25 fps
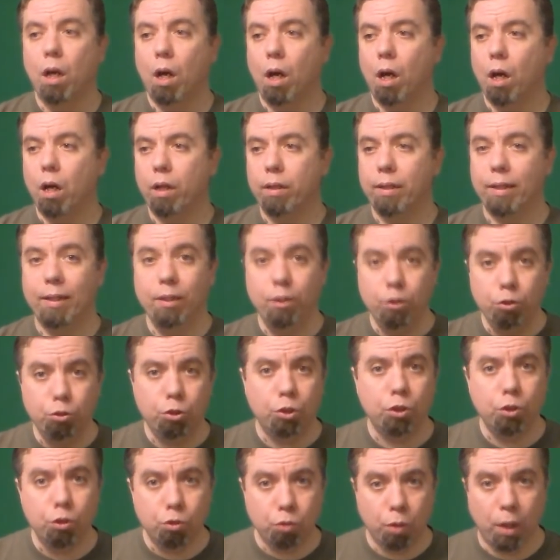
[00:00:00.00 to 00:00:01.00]
then you
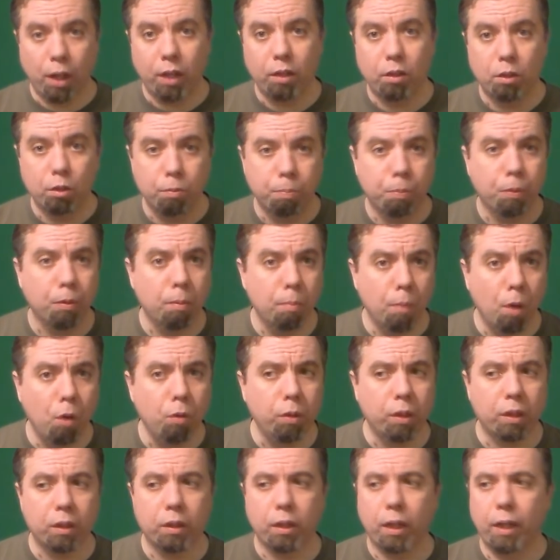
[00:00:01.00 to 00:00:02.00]
should try to
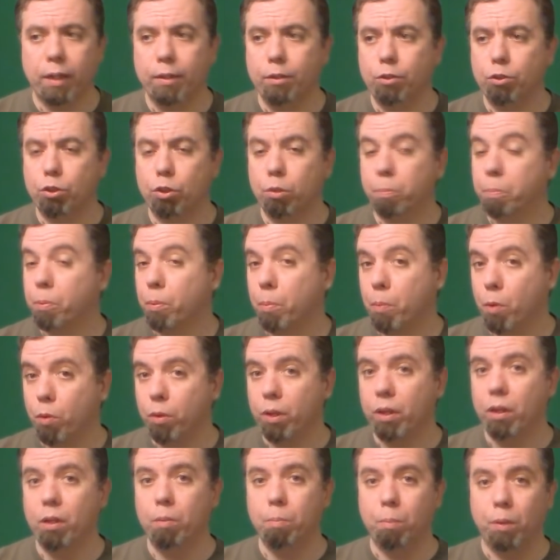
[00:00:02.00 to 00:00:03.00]
promote it, and you should promote
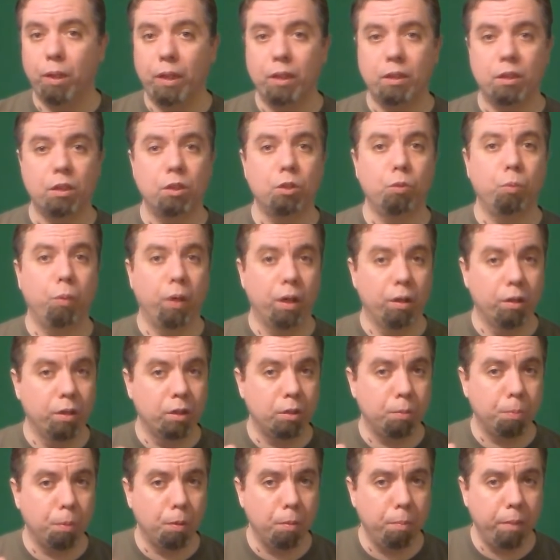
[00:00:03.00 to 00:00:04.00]
it in places where
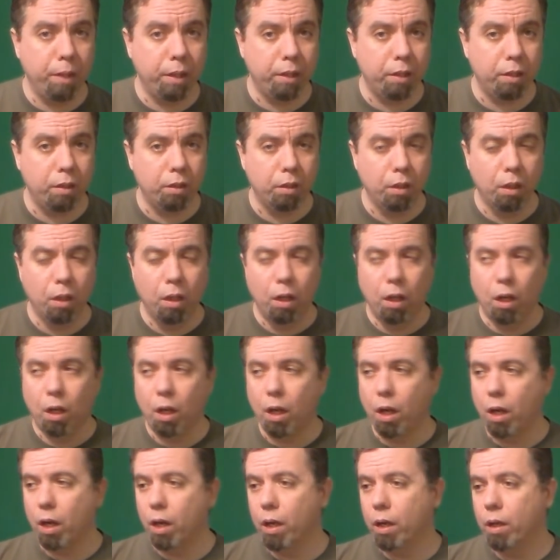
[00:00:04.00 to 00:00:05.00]
it's permitted,
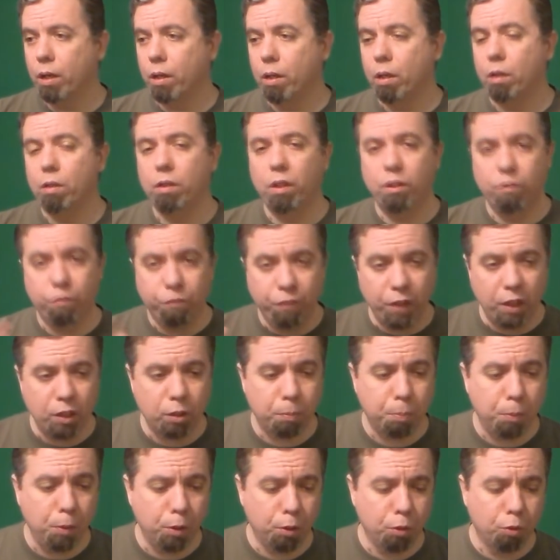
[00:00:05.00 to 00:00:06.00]
in
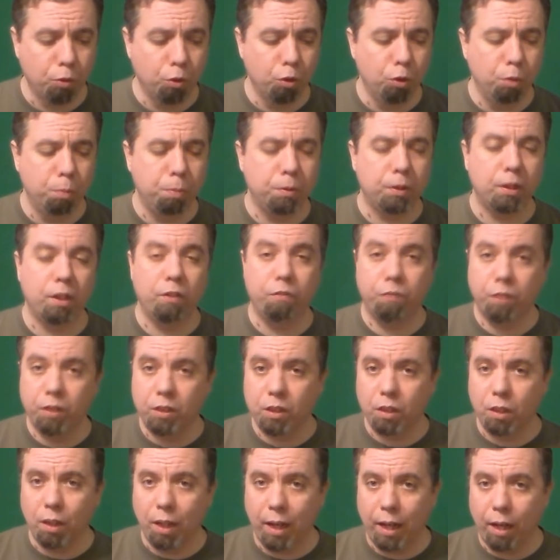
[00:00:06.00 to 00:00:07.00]
Facebook groups if it's
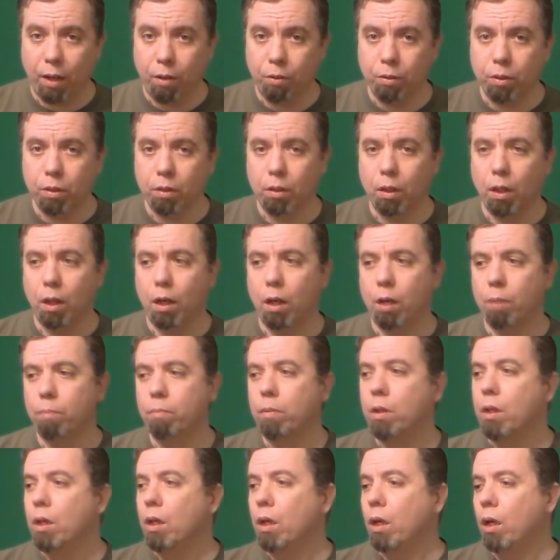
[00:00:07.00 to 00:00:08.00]

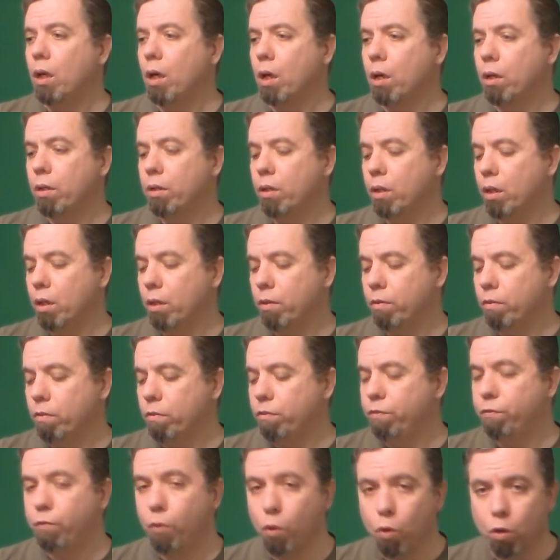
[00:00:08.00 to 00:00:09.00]
allowed, on
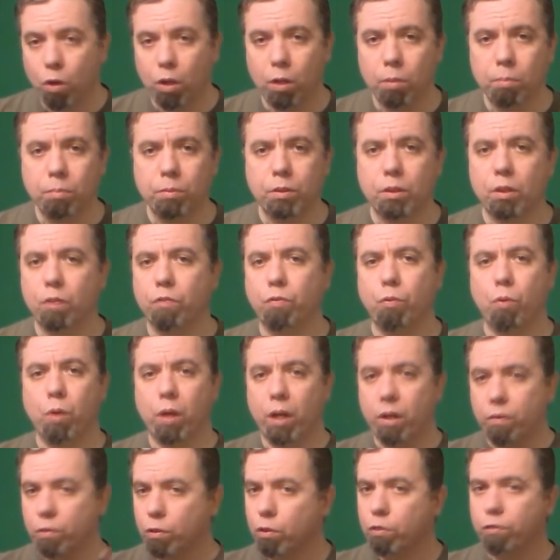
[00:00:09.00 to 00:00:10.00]
forums of
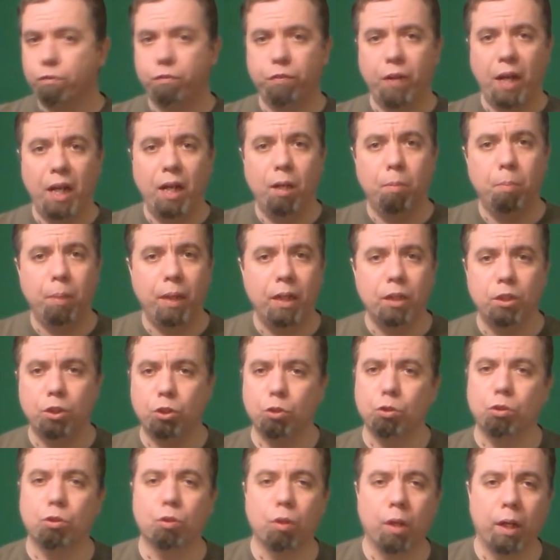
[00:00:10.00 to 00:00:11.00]
whatever fan base
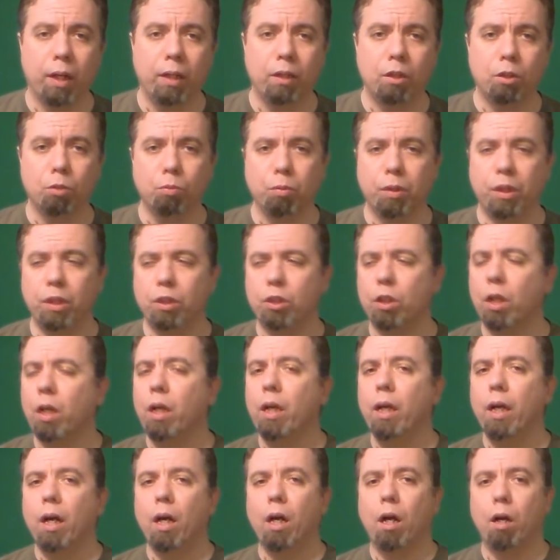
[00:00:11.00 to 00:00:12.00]
you're trying to reach.
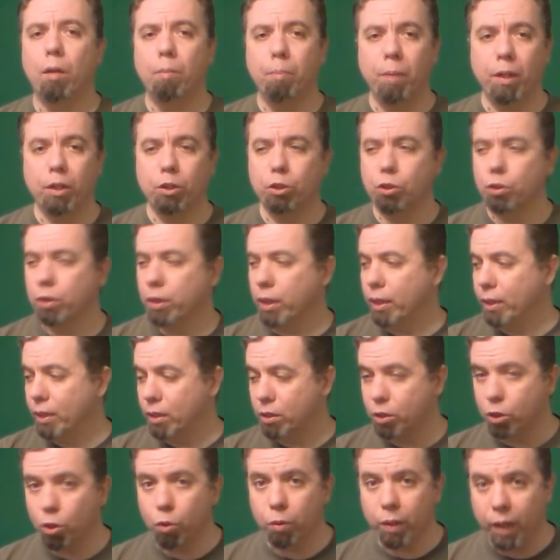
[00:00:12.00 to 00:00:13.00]
Make sure that
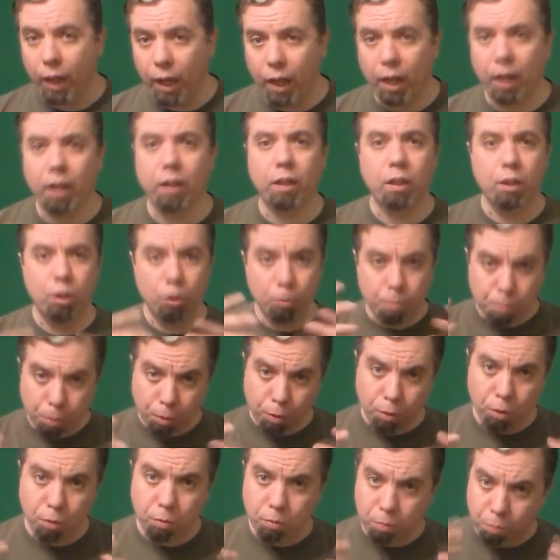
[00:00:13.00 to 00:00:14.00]
it's okay that you
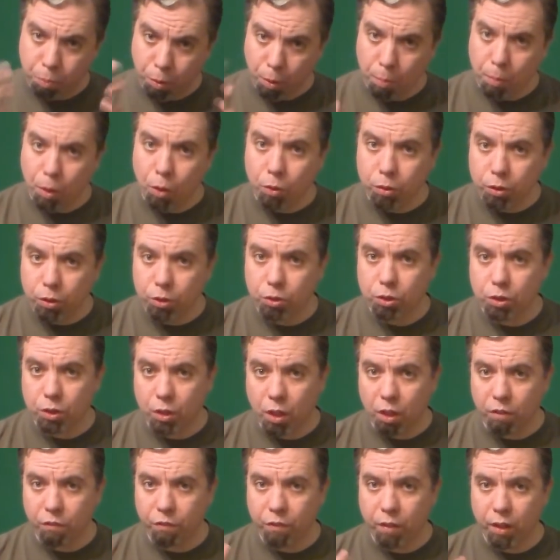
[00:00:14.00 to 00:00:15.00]
promote your
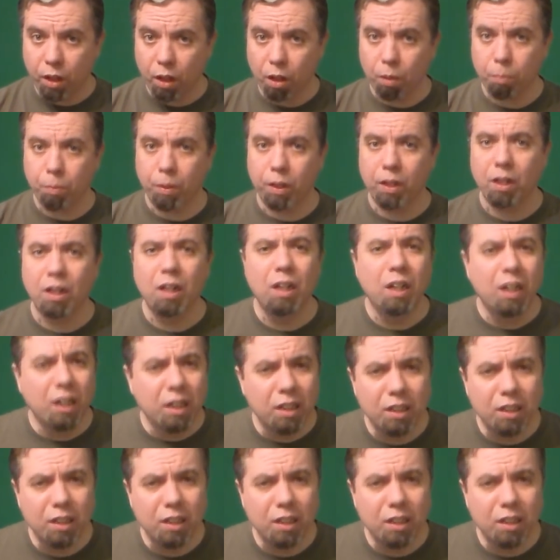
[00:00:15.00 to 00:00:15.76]
stuff there, but